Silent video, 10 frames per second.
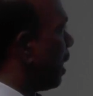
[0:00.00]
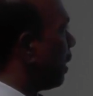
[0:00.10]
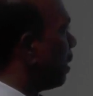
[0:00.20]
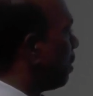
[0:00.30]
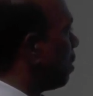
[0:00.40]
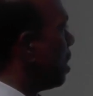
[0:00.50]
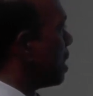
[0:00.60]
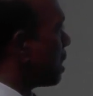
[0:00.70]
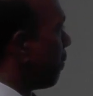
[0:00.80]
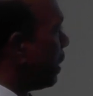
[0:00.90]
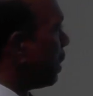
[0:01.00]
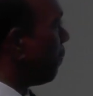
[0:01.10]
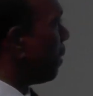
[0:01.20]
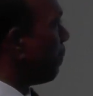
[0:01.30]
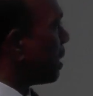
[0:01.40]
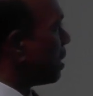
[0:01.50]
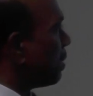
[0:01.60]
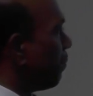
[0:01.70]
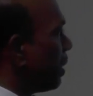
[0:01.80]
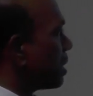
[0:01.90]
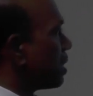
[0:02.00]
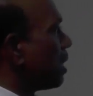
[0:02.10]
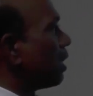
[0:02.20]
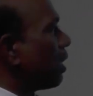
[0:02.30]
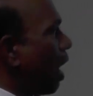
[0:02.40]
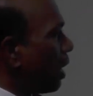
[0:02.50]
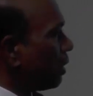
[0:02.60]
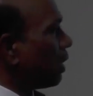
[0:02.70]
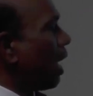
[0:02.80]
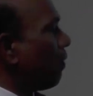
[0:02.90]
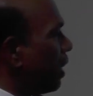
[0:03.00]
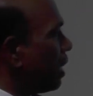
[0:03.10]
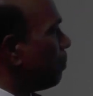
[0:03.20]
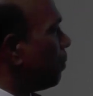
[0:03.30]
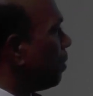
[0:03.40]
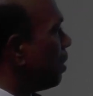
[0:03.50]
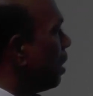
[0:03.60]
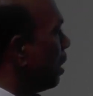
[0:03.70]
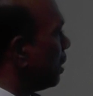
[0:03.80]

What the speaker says: and 75% widths are not available,